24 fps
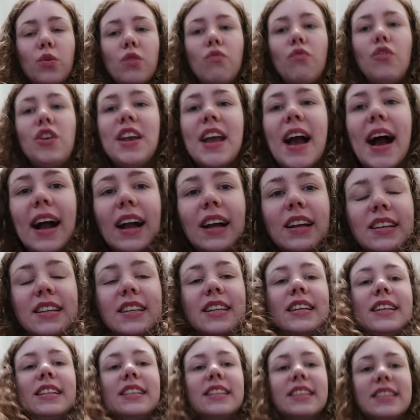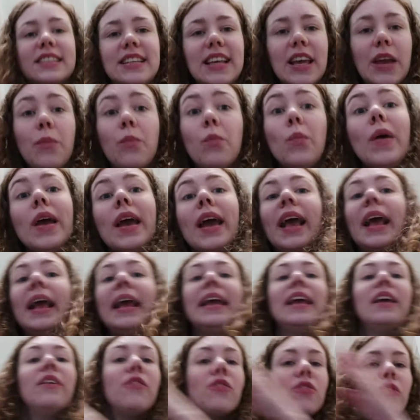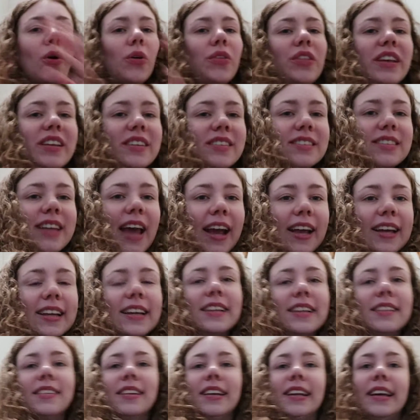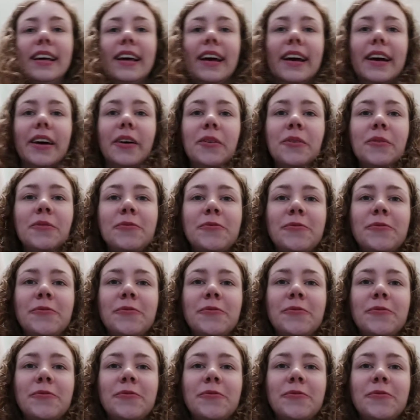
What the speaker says: we react in the same way even all these decades later.